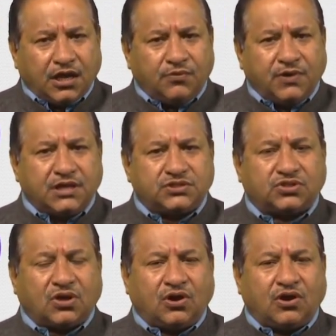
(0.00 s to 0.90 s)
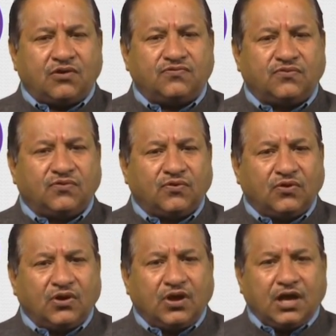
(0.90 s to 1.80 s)
evidence of
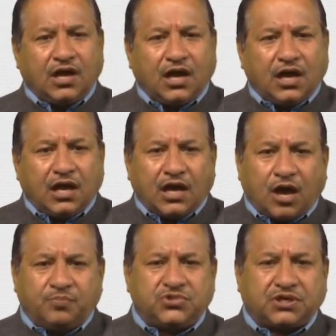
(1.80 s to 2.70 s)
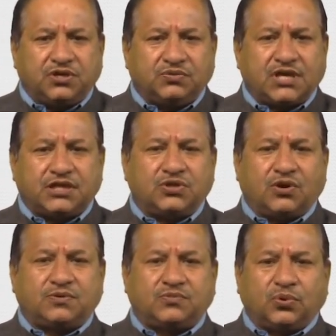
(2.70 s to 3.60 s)
objectives has
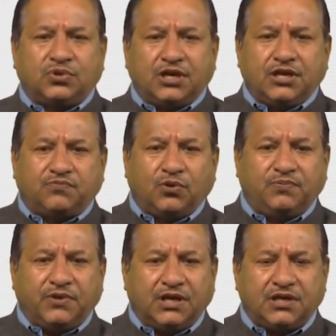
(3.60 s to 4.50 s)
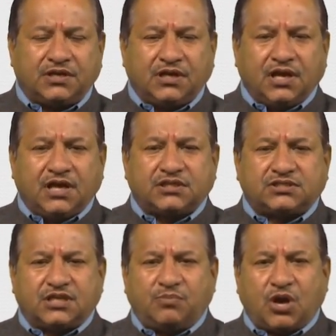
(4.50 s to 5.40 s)
not totally fulfilled,
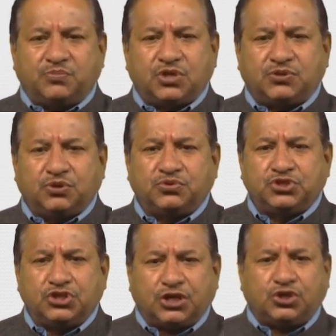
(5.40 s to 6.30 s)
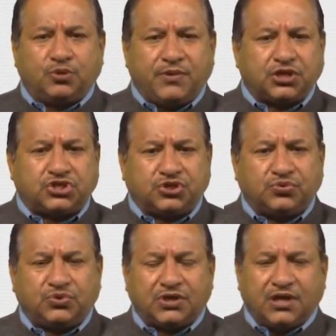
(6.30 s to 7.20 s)
some objectives yet to be
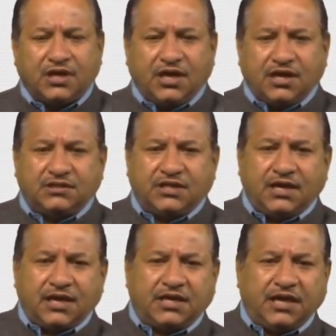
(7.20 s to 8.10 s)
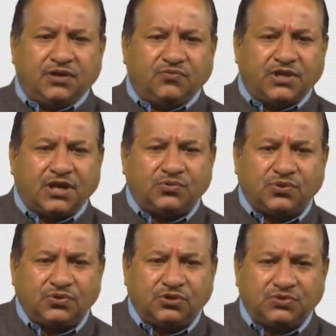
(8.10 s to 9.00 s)
achieved, then again we have
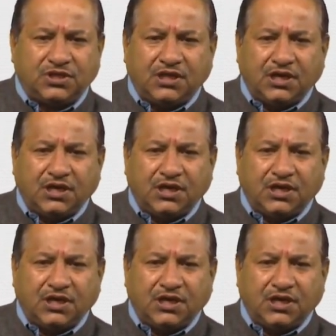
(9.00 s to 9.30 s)
to give